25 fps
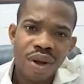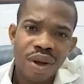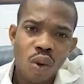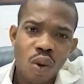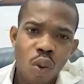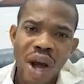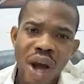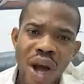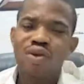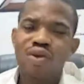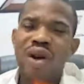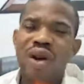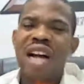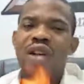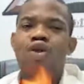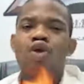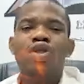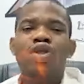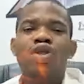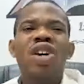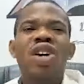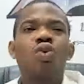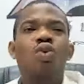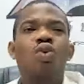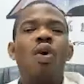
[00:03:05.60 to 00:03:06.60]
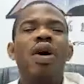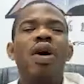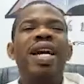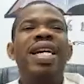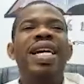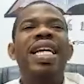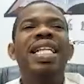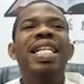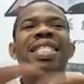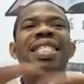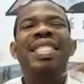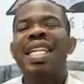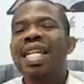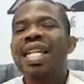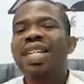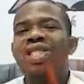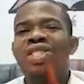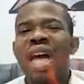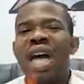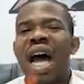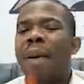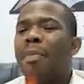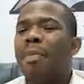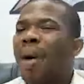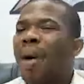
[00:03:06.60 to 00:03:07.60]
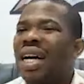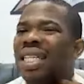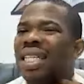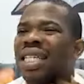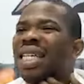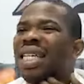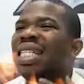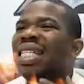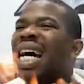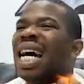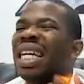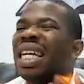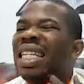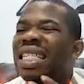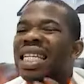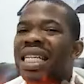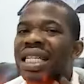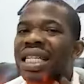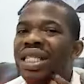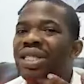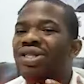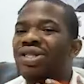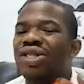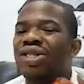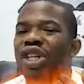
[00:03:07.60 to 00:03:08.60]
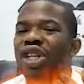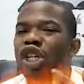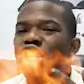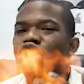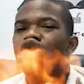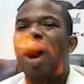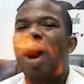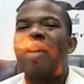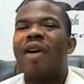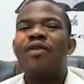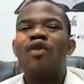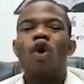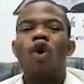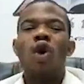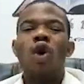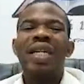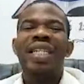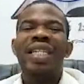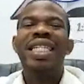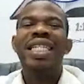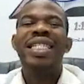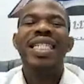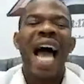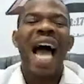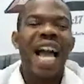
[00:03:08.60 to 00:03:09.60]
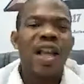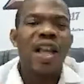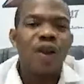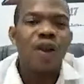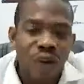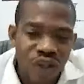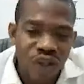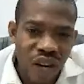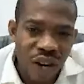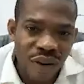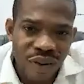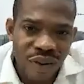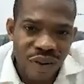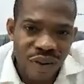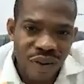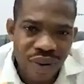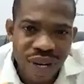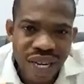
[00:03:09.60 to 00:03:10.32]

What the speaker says: When you are using worldly things and material things, you have not denied yourself.